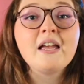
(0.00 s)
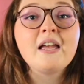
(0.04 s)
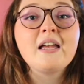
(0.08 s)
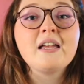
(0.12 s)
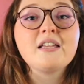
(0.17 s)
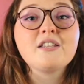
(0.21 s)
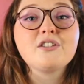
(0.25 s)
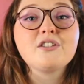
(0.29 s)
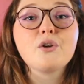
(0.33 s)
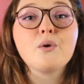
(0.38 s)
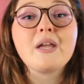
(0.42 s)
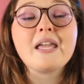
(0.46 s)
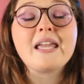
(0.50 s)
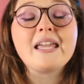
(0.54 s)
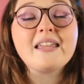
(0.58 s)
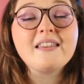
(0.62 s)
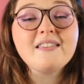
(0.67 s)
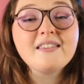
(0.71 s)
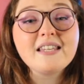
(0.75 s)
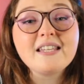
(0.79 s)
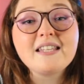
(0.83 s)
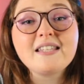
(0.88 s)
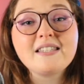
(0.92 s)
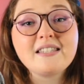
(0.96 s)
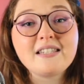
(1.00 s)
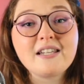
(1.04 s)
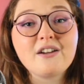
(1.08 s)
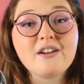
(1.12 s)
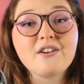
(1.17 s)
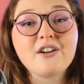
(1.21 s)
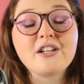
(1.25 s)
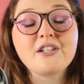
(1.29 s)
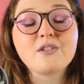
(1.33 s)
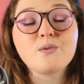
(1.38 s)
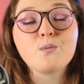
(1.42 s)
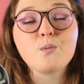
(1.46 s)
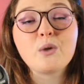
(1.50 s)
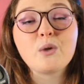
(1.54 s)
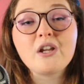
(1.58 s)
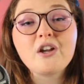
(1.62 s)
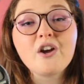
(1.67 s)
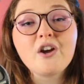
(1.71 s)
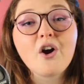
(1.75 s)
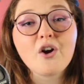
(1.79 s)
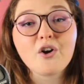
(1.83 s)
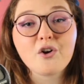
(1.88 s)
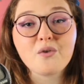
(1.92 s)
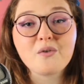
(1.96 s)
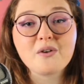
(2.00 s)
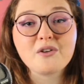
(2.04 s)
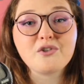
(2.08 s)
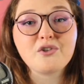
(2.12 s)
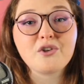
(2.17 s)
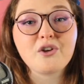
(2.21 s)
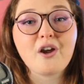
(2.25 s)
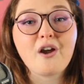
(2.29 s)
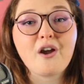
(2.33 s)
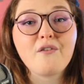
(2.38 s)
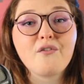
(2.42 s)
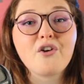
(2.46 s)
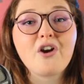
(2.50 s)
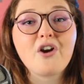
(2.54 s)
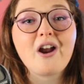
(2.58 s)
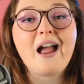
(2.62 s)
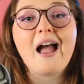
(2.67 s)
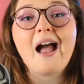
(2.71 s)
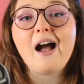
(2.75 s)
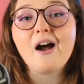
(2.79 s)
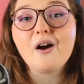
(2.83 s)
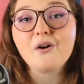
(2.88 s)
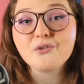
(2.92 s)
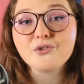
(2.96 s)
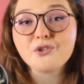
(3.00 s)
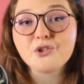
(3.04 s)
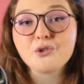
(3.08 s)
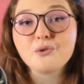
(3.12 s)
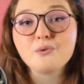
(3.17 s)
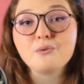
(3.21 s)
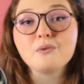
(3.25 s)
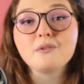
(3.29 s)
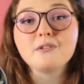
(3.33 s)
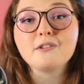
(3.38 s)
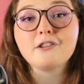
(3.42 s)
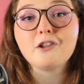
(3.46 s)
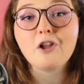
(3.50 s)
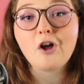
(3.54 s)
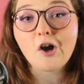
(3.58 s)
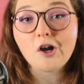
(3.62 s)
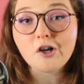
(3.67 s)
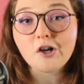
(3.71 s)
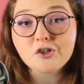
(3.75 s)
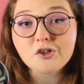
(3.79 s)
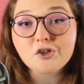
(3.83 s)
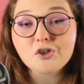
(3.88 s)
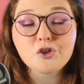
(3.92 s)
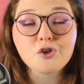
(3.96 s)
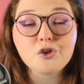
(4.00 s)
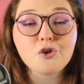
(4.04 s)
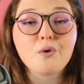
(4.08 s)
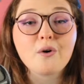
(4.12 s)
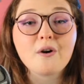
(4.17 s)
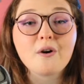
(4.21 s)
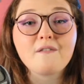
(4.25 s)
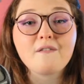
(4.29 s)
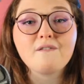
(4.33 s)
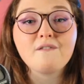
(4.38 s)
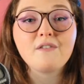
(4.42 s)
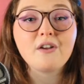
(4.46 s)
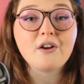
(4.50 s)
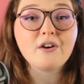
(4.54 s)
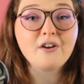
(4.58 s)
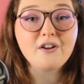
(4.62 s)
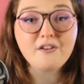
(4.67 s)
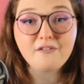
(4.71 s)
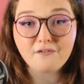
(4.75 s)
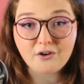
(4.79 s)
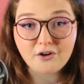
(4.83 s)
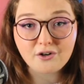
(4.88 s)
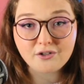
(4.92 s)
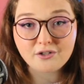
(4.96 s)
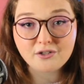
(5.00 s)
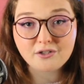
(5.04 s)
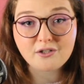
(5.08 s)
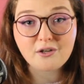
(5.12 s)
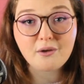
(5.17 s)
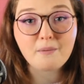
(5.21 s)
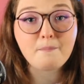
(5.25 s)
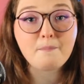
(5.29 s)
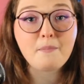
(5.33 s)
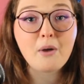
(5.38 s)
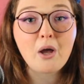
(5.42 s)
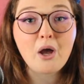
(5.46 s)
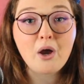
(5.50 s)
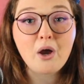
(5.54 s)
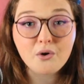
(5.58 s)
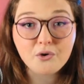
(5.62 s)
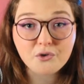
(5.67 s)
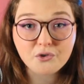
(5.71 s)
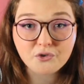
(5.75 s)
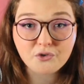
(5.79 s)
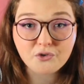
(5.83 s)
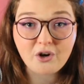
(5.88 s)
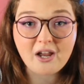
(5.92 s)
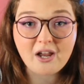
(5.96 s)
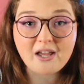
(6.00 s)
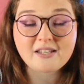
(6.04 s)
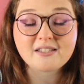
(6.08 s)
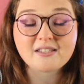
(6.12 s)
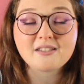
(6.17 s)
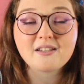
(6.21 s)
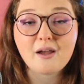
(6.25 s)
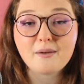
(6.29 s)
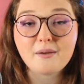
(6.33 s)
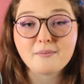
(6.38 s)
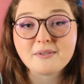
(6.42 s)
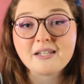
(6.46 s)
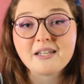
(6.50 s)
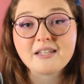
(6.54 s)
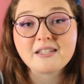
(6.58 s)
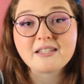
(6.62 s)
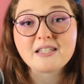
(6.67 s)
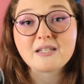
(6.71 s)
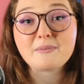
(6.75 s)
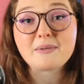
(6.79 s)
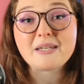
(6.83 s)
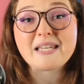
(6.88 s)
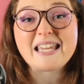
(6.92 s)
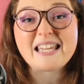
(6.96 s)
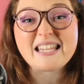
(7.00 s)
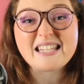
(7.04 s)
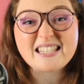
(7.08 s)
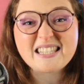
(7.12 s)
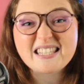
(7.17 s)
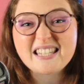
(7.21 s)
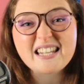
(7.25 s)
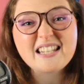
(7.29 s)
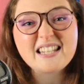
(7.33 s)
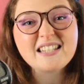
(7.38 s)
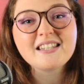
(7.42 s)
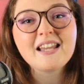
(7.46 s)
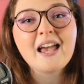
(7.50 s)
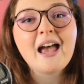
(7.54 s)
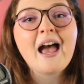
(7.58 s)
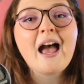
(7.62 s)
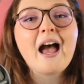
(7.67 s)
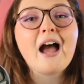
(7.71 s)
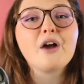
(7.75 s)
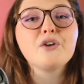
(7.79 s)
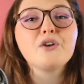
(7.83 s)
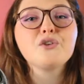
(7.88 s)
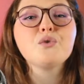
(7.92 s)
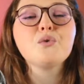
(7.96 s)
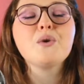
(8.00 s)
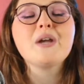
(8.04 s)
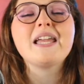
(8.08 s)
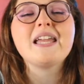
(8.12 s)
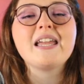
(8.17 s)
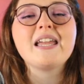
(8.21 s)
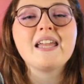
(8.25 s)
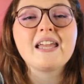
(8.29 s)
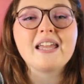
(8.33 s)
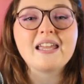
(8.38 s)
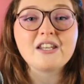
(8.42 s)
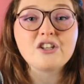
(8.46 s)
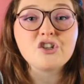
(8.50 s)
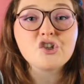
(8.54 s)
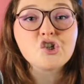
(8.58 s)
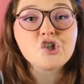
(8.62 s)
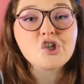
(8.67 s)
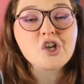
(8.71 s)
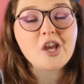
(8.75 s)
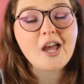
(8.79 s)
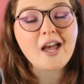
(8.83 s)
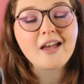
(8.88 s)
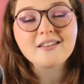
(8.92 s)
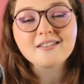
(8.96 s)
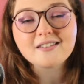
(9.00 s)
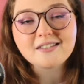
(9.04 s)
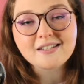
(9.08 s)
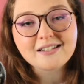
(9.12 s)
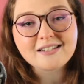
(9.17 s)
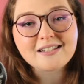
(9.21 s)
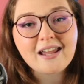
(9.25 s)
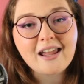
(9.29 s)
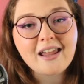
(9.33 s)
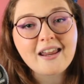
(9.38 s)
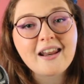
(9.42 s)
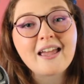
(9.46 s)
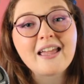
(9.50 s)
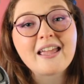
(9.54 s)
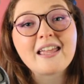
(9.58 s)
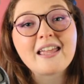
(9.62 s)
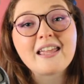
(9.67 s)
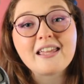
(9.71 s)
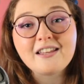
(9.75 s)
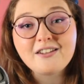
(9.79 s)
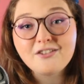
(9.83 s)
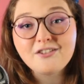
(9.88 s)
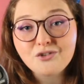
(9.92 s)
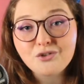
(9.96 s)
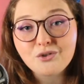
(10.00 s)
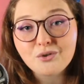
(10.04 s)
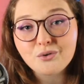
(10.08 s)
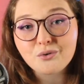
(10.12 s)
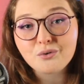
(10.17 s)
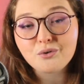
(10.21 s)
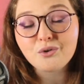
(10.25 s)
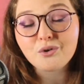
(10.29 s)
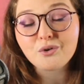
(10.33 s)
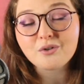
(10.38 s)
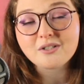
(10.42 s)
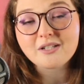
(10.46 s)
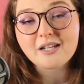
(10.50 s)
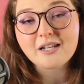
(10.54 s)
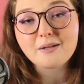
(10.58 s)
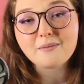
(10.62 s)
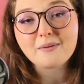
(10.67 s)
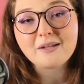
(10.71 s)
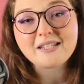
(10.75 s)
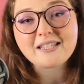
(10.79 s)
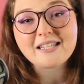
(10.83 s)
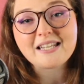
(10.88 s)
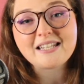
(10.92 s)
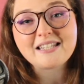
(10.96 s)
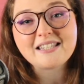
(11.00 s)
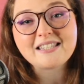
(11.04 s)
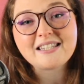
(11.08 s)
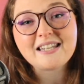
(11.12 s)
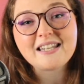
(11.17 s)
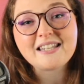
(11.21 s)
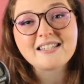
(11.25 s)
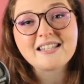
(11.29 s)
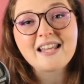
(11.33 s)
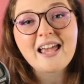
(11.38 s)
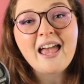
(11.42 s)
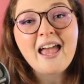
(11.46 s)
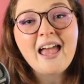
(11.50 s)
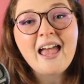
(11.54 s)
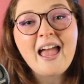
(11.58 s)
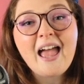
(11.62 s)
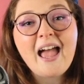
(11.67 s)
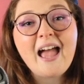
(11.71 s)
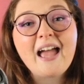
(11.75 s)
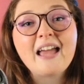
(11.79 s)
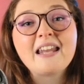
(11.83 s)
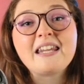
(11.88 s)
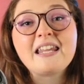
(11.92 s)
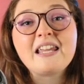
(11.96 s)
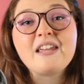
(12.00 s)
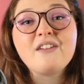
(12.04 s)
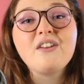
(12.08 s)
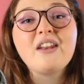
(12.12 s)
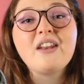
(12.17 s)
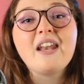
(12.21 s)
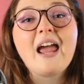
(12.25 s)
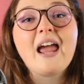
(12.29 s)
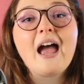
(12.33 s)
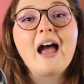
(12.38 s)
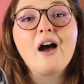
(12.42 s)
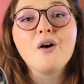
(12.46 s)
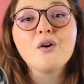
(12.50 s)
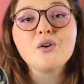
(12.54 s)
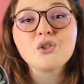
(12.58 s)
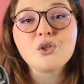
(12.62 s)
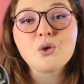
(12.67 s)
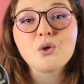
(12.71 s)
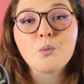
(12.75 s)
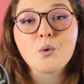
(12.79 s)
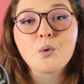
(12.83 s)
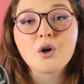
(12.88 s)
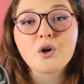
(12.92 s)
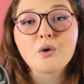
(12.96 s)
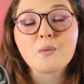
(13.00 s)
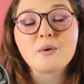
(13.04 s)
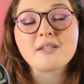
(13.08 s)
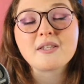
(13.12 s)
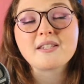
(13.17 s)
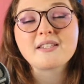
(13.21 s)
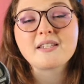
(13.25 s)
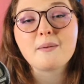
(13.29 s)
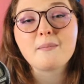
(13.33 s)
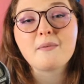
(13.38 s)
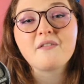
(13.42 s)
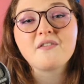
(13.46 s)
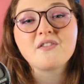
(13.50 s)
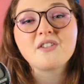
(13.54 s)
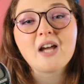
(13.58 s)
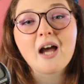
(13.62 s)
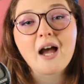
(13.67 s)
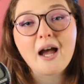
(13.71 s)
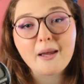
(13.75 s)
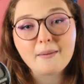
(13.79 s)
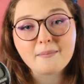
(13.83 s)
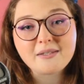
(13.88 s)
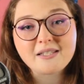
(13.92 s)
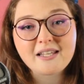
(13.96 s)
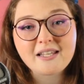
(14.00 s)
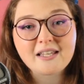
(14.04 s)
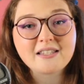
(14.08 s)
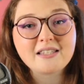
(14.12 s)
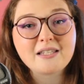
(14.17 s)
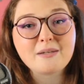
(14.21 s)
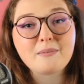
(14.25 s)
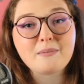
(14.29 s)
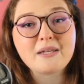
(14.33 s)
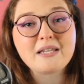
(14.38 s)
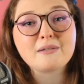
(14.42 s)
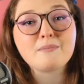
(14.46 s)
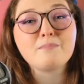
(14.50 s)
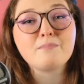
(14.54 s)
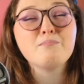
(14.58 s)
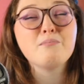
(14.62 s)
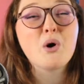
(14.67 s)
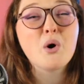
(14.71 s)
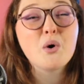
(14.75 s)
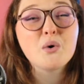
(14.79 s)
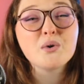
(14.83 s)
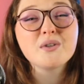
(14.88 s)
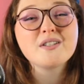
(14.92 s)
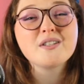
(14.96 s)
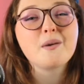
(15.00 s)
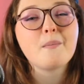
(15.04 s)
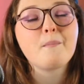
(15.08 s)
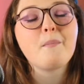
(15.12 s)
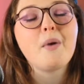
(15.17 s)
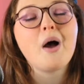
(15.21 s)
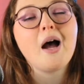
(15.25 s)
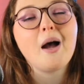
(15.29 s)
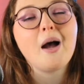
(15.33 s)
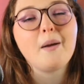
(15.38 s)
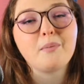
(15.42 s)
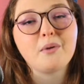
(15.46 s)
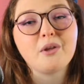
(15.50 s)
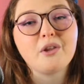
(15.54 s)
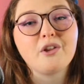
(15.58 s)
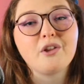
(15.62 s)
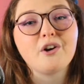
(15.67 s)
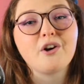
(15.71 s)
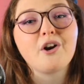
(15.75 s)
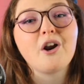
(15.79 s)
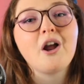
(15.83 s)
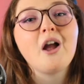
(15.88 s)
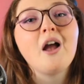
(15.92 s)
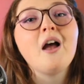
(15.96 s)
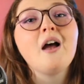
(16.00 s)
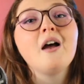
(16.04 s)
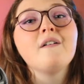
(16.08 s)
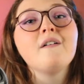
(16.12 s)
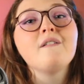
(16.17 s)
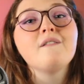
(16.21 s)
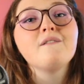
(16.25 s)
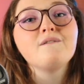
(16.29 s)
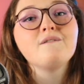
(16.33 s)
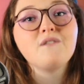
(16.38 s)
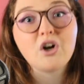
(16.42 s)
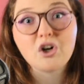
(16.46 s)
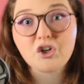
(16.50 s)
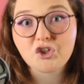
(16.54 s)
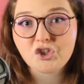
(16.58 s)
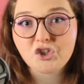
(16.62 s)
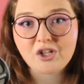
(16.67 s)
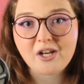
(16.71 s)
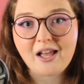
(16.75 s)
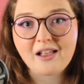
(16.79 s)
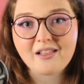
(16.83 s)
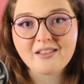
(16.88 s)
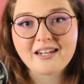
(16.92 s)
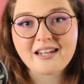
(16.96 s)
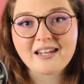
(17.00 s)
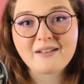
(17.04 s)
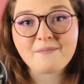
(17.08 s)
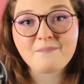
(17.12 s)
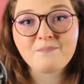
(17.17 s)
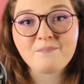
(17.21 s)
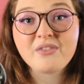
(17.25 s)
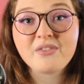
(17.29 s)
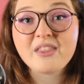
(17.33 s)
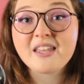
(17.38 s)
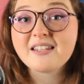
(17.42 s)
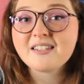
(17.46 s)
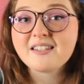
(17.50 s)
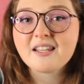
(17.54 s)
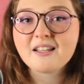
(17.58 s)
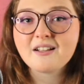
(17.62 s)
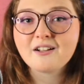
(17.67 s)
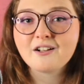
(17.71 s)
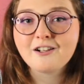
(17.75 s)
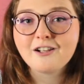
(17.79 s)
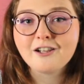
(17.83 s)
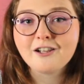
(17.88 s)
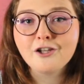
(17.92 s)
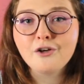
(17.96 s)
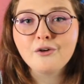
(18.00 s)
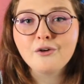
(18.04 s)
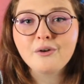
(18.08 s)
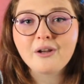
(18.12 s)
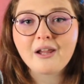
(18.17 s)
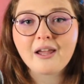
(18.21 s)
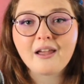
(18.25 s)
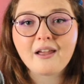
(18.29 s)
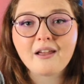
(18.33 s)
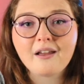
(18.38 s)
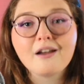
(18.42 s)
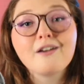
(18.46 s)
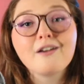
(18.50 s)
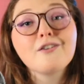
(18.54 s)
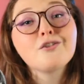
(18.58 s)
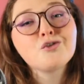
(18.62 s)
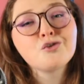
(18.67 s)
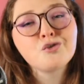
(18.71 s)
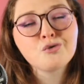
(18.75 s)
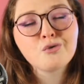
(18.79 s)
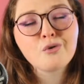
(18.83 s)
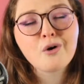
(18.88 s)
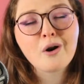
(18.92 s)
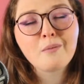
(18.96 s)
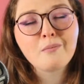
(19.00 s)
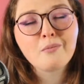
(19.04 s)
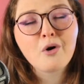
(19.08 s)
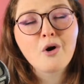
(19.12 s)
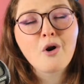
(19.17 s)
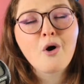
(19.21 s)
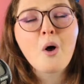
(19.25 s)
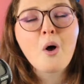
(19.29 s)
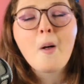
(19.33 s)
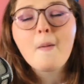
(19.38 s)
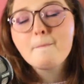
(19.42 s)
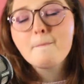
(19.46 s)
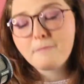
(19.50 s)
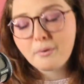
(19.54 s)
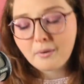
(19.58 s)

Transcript: So in this series, we are going to cover how to launch your very first Postgres TimescaleDB instance, how to ingest data into your database instance, and even how to work with some of TimescaleDB's most popular functionality. This including, drumroll,